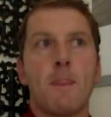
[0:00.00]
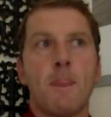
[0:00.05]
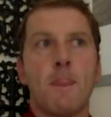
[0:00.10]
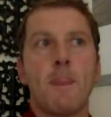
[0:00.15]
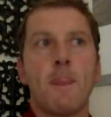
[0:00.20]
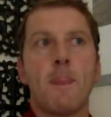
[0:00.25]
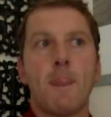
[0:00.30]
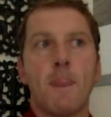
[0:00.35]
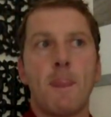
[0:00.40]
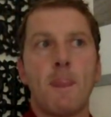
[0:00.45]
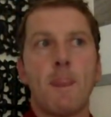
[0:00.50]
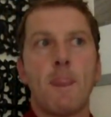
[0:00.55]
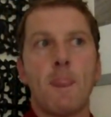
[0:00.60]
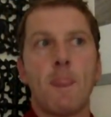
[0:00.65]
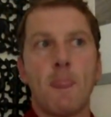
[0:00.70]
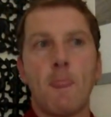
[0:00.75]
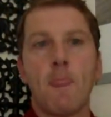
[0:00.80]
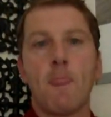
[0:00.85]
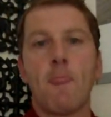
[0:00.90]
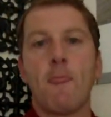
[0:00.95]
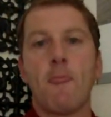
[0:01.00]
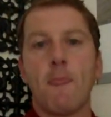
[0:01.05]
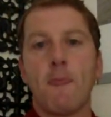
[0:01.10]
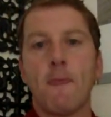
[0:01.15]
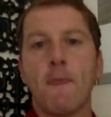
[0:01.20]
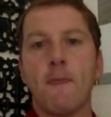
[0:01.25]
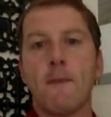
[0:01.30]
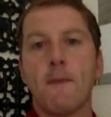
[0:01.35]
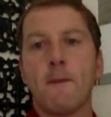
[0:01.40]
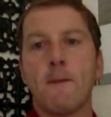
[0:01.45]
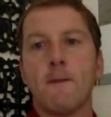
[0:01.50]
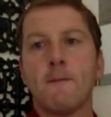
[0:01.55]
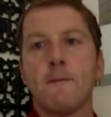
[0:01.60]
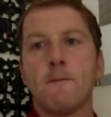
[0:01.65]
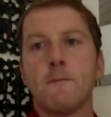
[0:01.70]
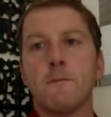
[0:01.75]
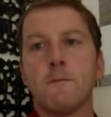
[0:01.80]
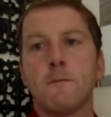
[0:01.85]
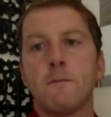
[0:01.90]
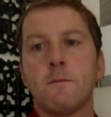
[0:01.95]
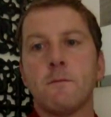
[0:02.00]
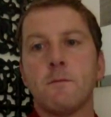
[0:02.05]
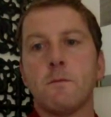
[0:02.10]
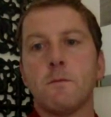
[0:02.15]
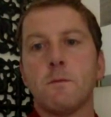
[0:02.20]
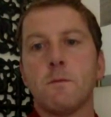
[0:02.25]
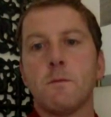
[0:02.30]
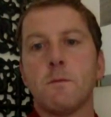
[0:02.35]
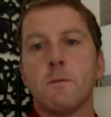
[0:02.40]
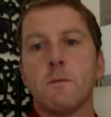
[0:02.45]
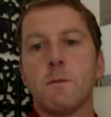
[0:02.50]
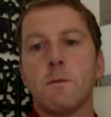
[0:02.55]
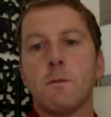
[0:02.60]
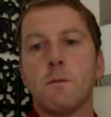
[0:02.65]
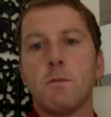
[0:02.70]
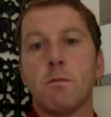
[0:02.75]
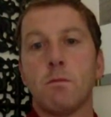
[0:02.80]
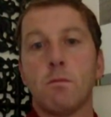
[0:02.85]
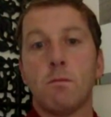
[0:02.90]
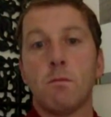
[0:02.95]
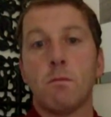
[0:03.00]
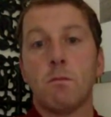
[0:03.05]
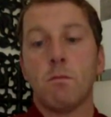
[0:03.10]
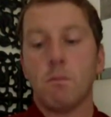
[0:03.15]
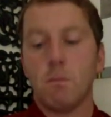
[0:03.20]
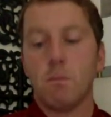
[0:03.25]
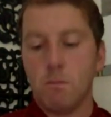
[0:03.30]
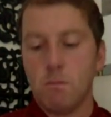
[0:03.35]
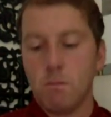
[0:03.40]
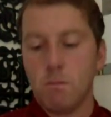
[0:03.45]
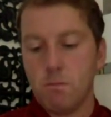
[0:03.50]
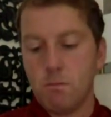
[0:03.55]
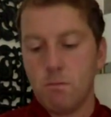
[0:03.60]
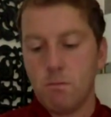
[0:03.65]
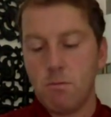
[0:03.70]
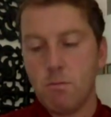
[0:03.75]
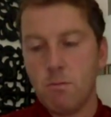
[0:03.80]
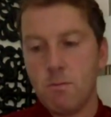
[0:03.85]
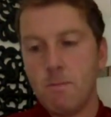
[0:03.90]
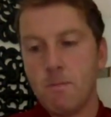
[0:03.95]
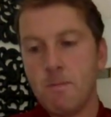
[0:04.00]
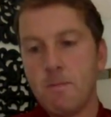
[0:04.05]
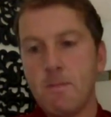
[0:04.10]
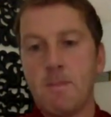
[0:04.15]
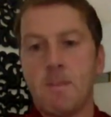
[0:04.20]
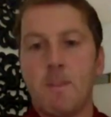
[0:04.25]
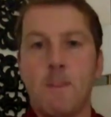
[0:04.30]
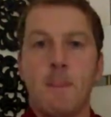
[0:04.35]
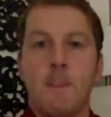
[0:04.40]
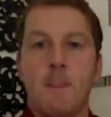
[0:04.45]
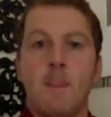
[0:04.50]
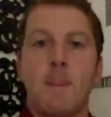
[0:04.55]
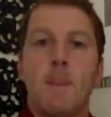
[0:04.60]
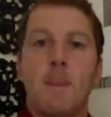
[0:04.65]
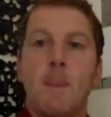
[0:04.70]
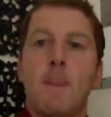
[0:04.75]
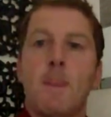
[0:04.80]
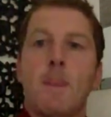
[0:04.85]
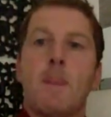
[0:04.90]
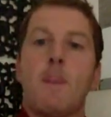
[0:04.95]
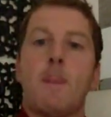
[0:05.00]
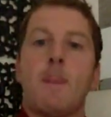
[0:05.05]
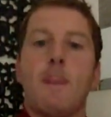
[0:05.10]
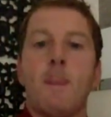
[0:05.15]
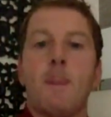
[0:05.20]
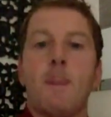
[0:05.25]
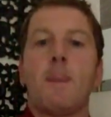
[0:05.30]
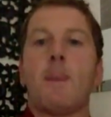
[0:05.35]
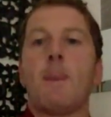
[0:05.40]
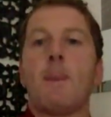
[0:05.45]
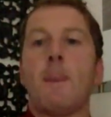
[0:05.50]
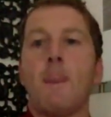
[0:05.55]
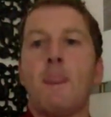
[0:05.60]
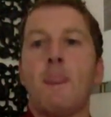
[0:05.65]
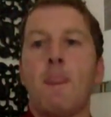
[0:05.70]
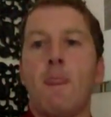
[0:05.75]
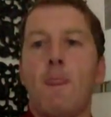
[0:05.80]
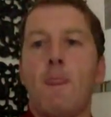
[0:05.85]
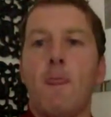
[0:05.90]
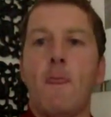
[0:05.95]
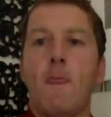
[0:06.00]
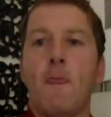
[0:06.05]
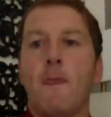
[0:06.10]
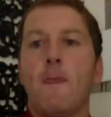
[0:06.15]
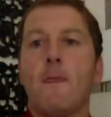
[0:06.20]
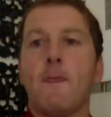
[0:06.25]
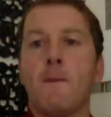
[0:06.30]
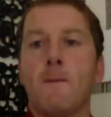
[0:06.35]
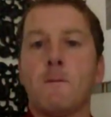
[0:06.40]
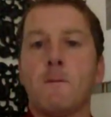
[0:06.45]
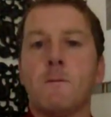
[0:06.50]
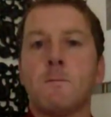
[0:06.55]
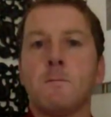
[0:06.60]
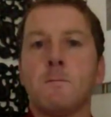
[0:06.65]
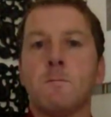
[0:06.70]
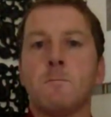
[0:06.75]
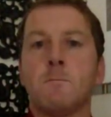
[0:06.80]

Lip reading: (not speaking)